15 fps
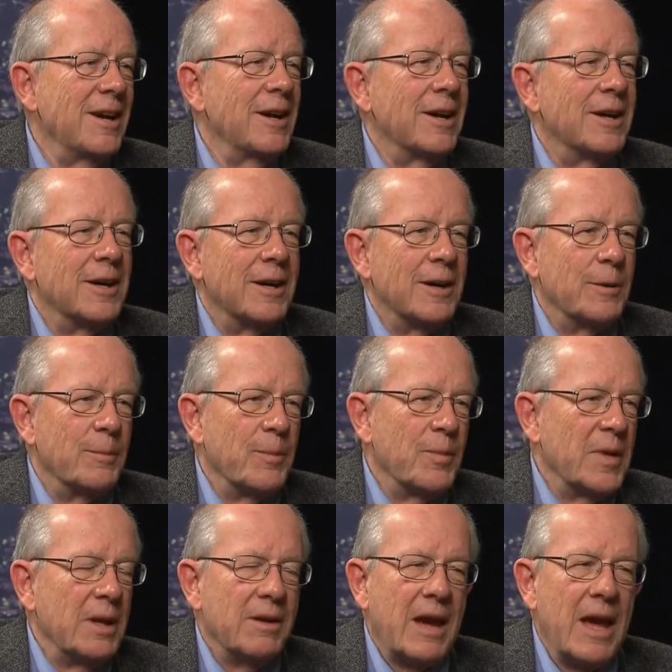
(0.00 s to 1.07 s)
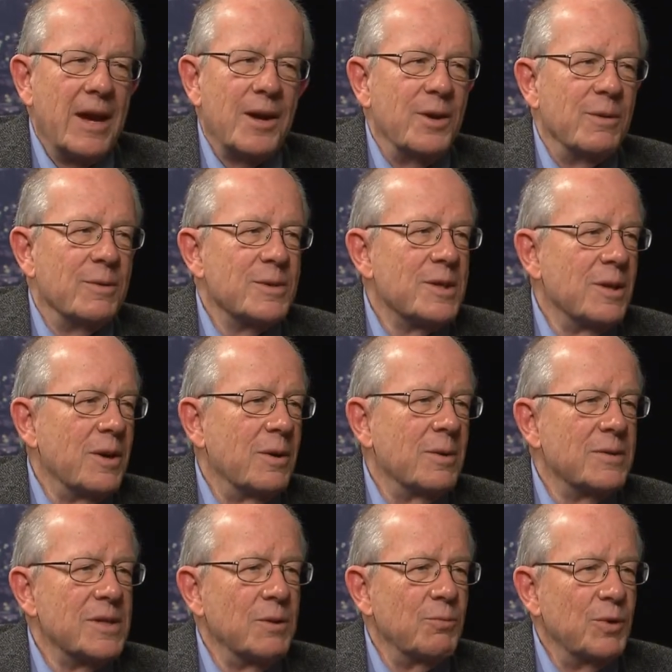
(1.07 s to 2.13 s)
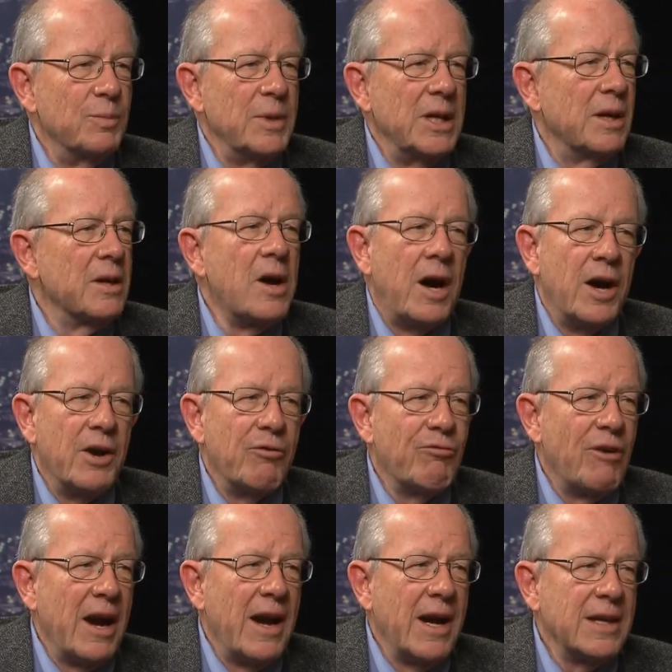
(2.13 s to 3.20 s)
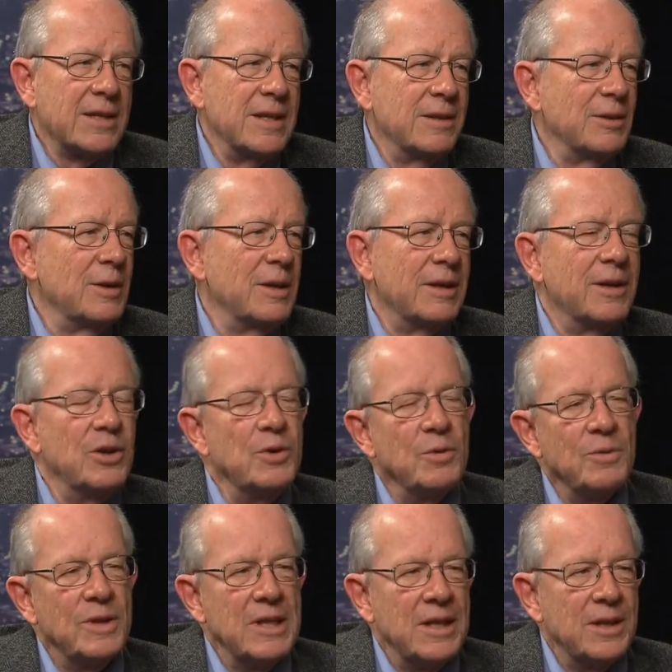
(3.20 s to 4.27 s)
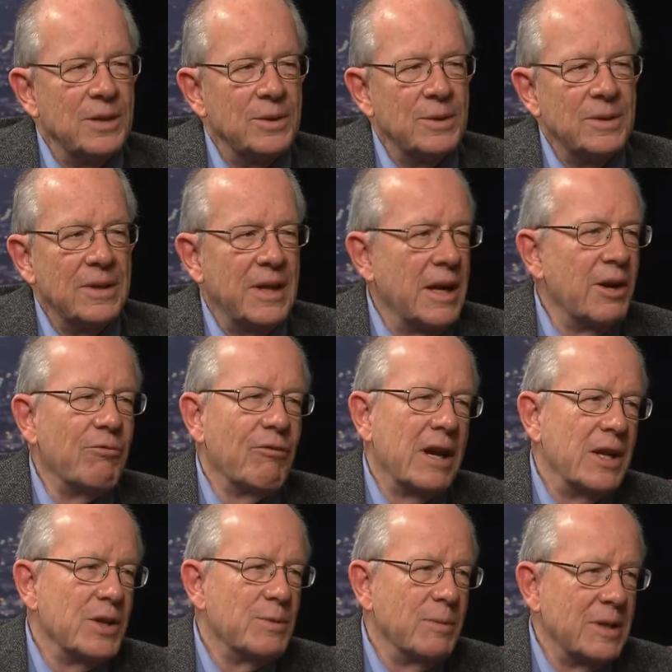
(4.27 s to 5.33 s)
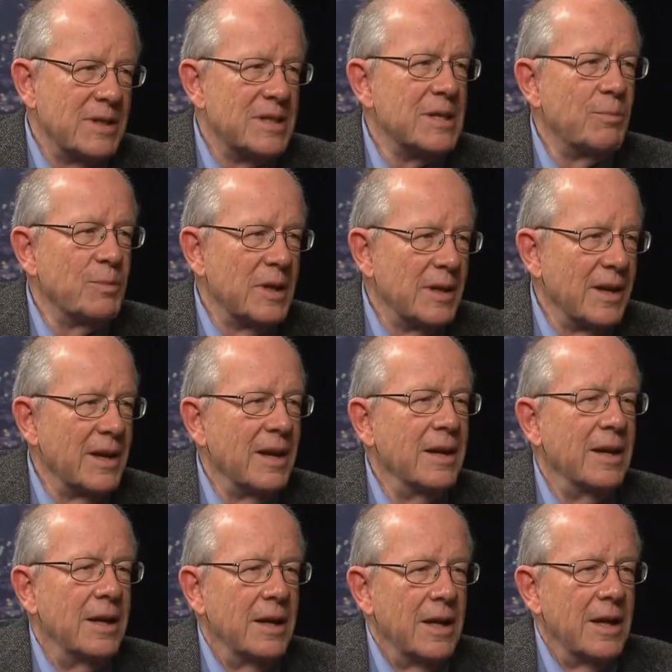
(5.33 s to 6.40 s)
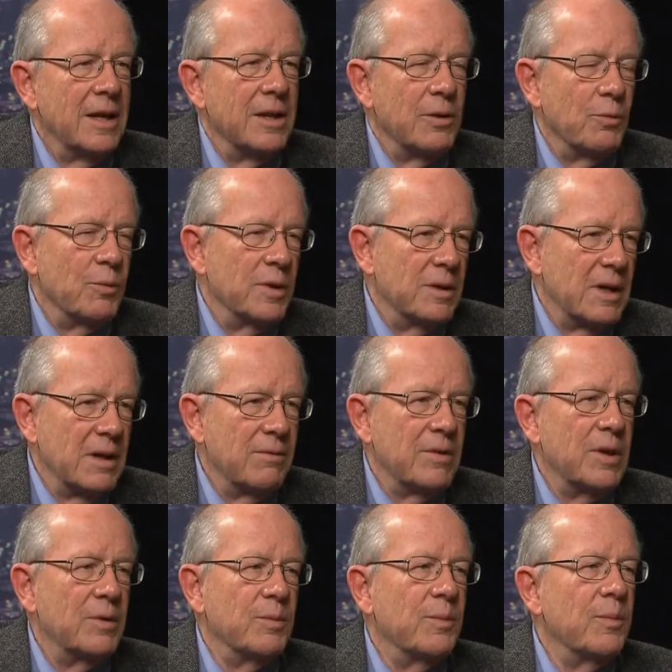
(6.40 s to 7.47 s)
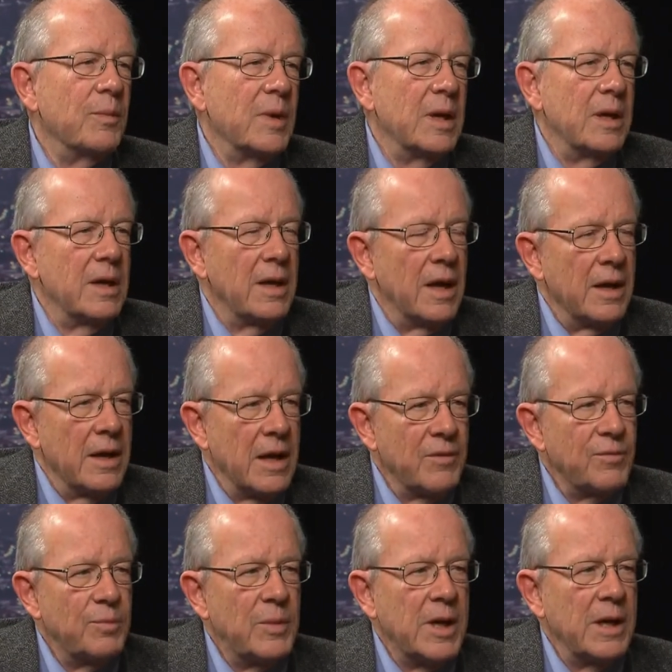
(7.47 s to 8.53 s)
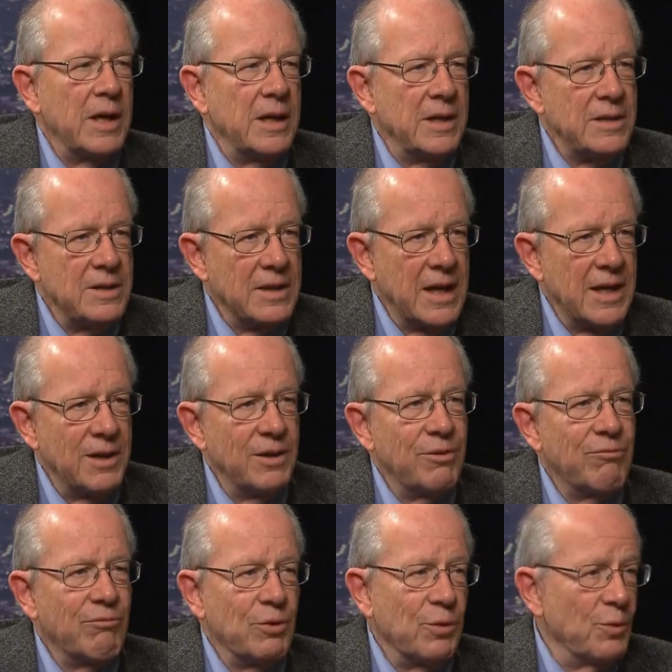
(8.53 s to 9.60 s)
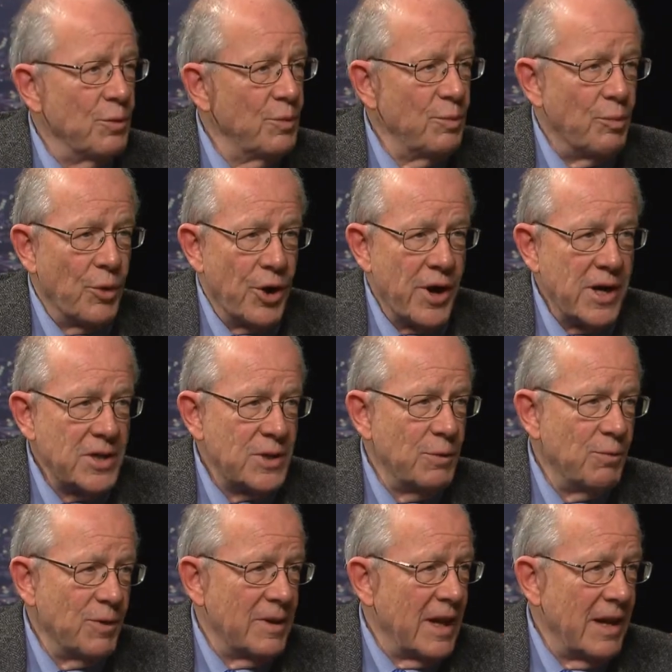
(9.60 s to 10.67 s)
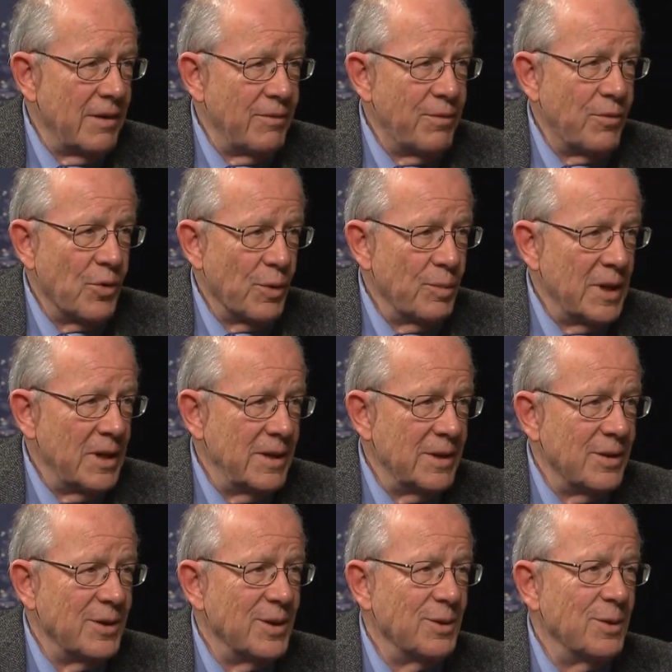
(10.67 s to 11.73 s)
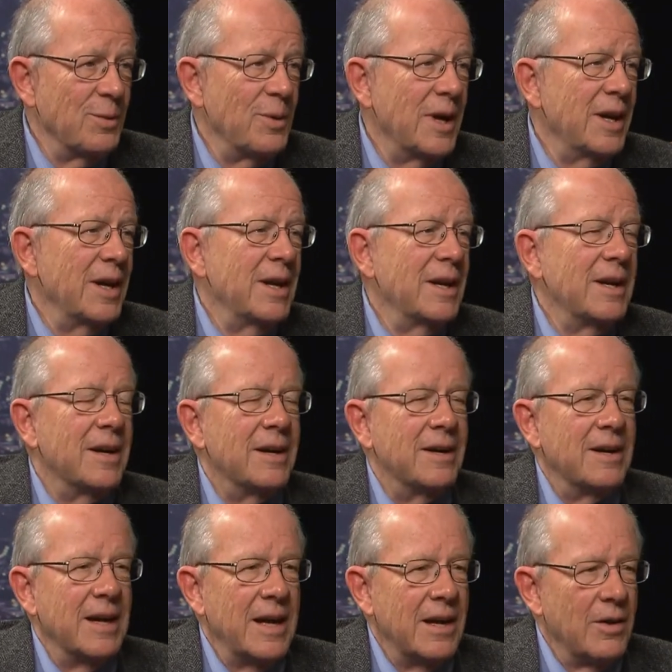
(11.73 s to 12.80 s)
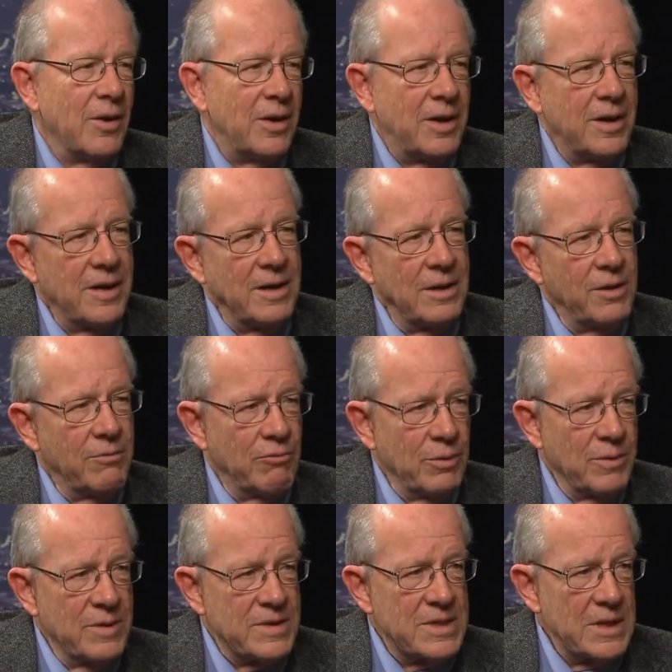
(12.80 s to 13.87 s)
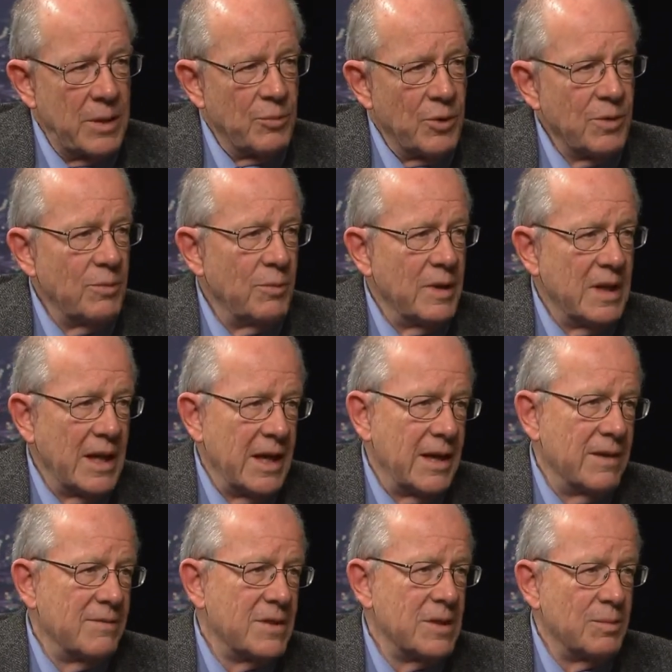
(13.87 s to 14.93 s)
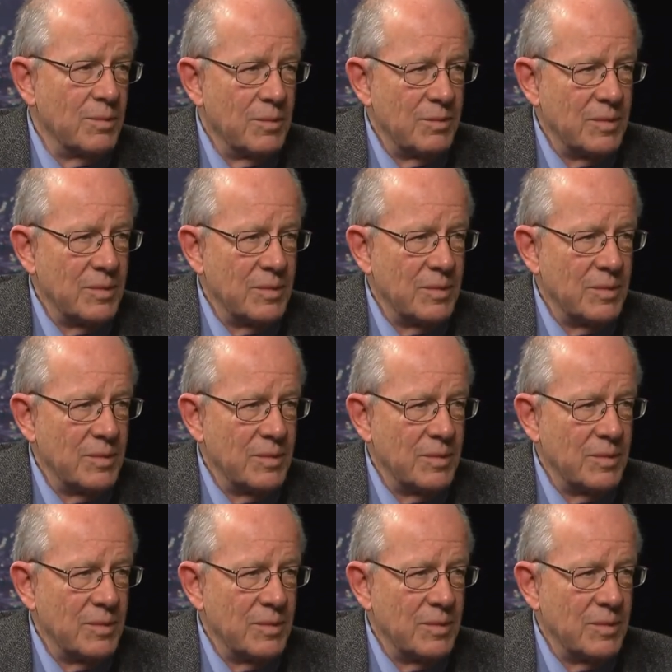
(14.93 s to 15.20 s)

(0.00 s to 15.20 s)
You can't use those. It will be a contract, a new deal, an arrangement, something that will give them enough money to get through March, where they have $4 billion due, and on through the summer when they have some